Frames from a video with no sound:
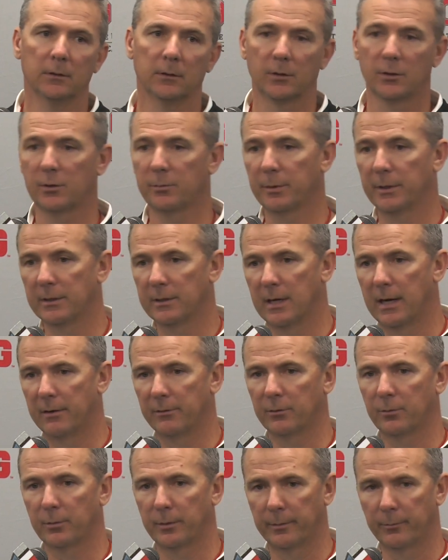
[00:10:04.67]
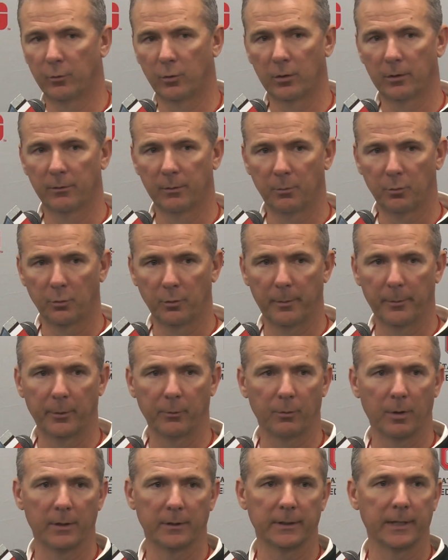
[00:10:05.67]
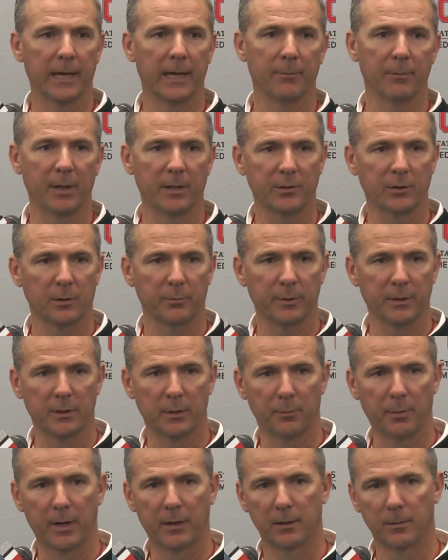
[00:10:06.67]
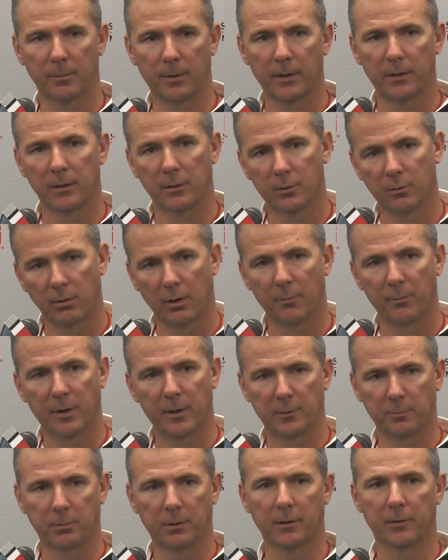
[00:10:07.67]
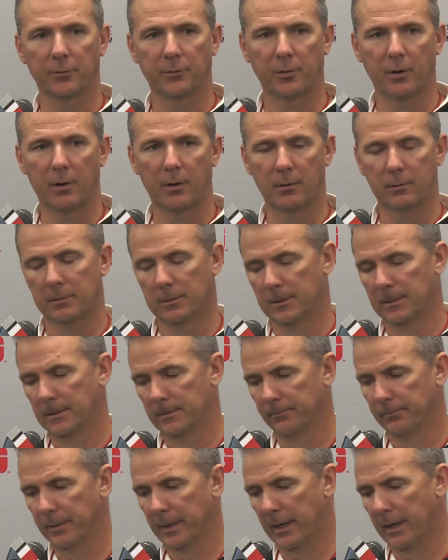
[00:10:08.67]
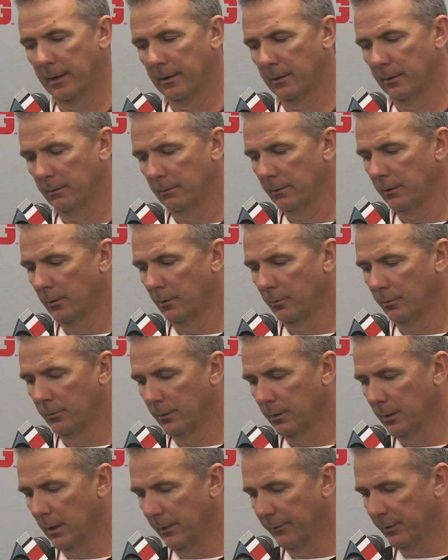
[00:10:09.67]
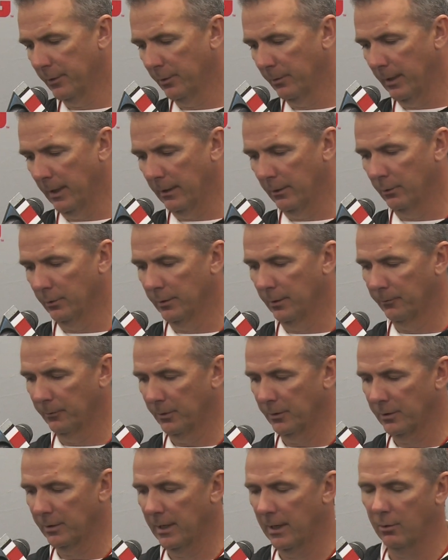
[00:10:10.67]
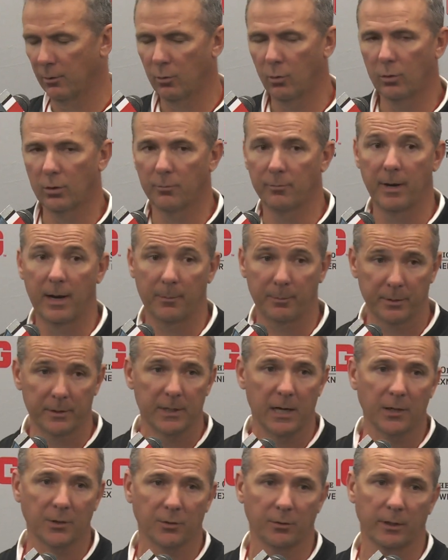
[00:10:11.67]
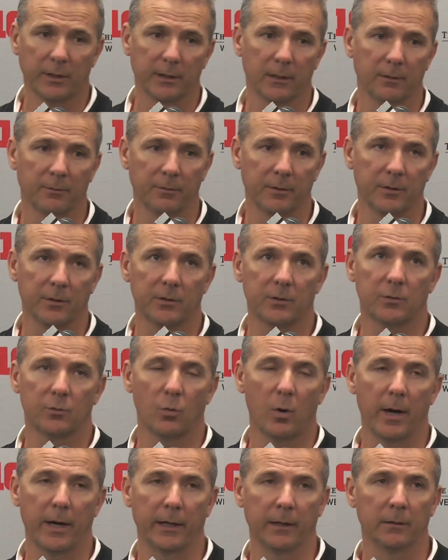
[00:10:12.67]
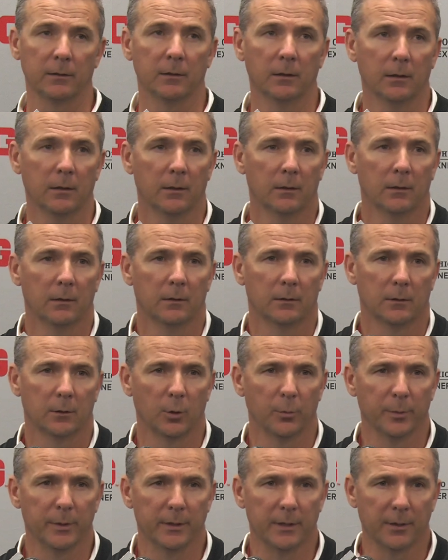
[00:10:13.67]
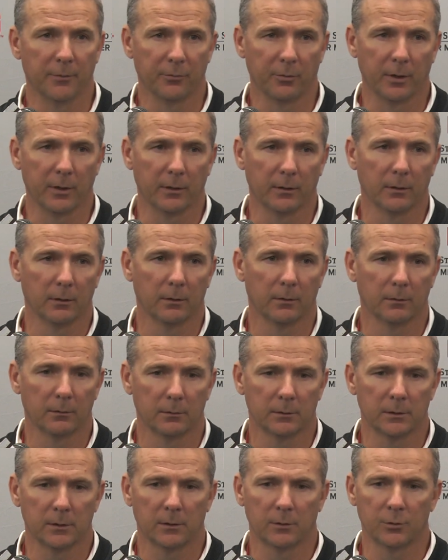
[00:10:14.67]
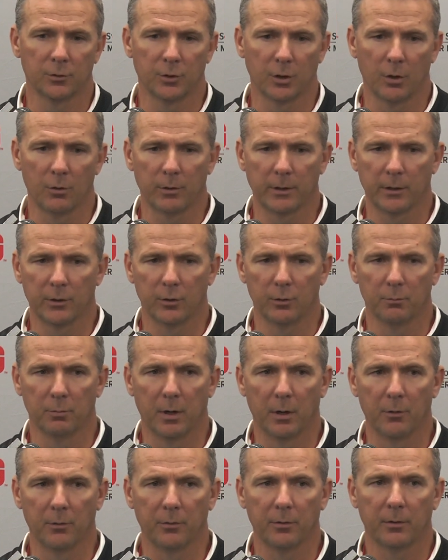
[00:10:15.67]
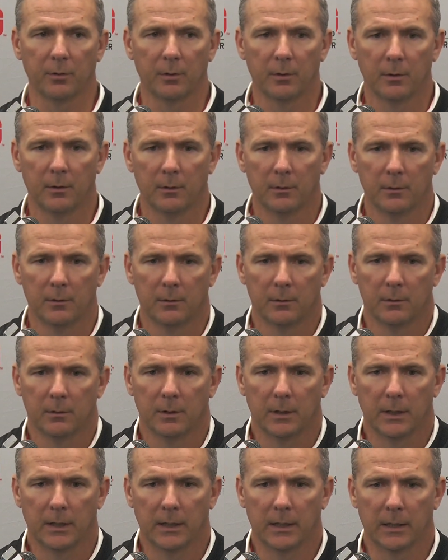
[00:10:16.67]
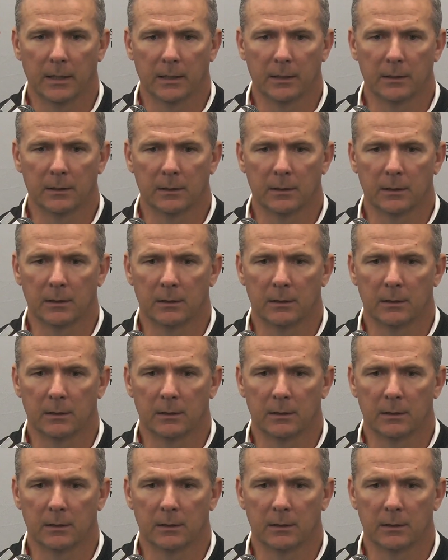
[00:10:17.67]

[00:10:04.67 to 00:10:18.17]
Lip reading: There's been times we've been more of a perimeter run game. That's going to be dependent on who our best players are. And, you know, obviously we've got a little different style quarterback, potentially. If it's Dwayne, a little bit different. You know, Joe can do both. And